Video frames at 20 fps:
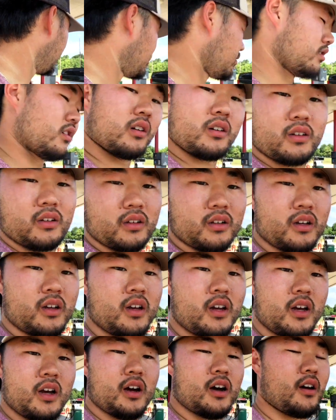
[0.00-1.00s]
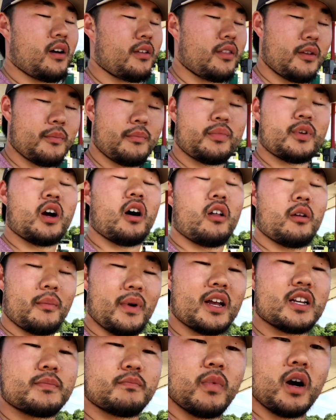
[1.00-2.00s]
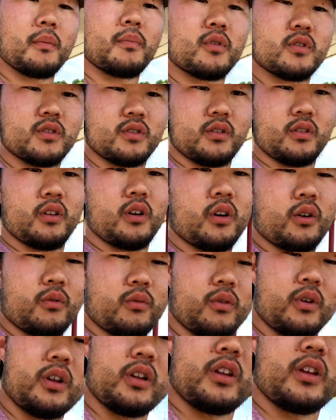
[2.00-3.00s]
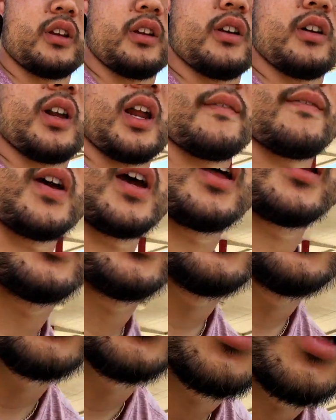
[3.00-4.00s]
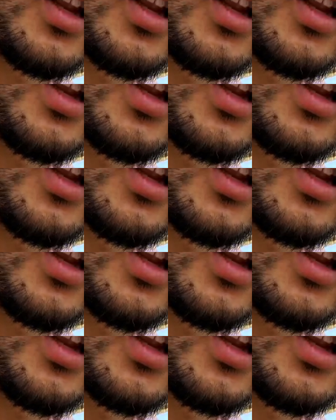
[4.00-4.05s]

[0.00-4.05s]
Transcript: look, the color match bumpers look really good. I've had a